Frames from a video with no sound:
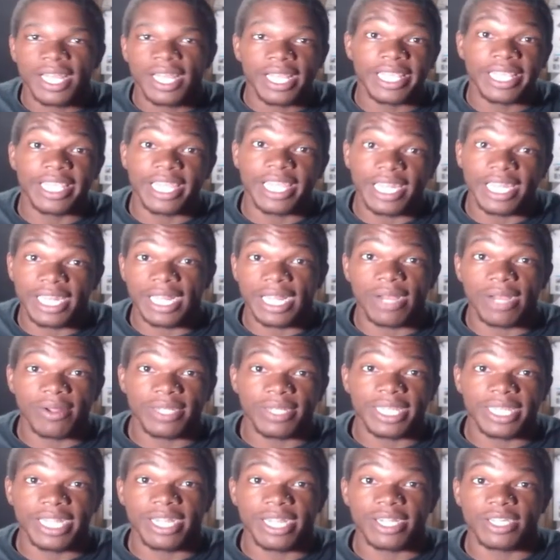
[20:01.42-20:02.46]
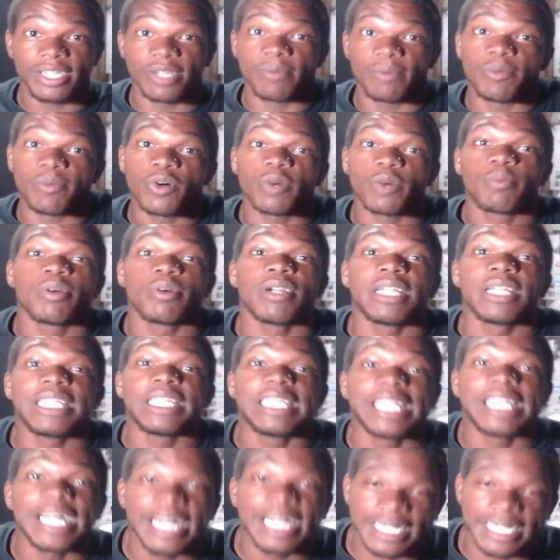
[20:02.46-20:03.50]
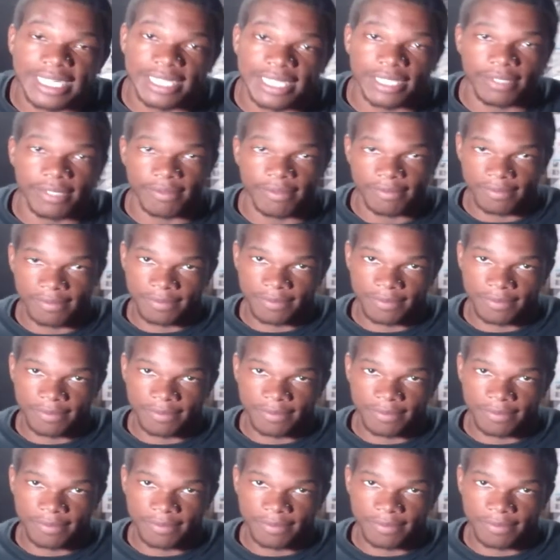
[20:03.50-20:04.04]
getting out there, you're more productive,